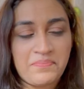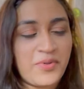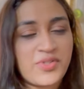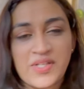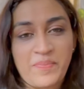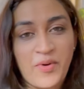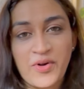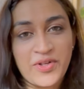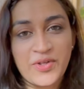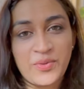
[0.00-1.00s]
put
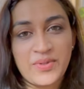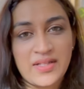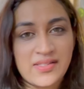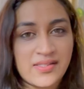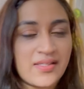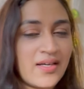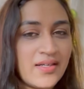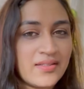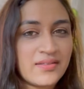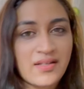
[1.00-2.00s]
upon you, that's
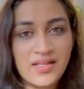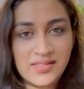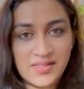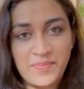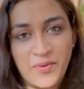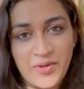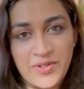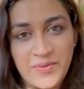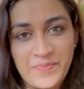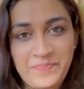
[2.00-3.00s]
thrust upon
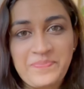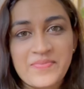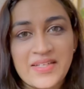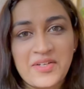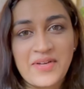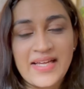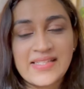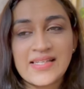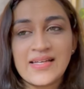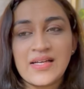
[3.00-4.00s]
you, right?